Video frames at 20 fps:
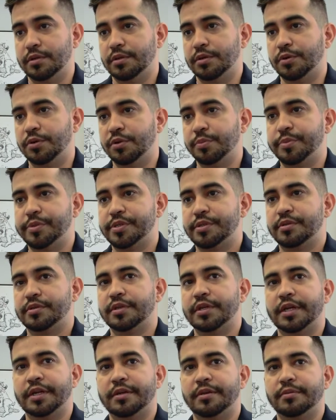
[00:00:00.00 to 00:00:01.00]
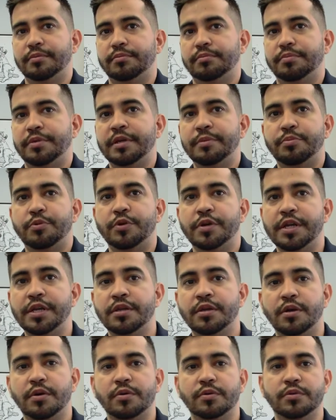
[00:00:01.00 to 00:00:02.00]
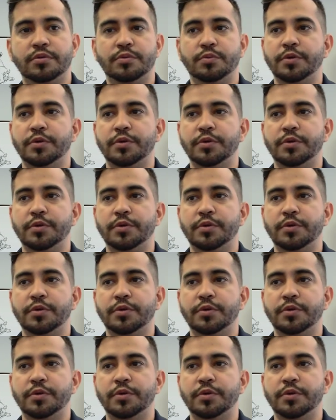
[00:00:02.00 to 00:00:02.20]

groups and people he knows,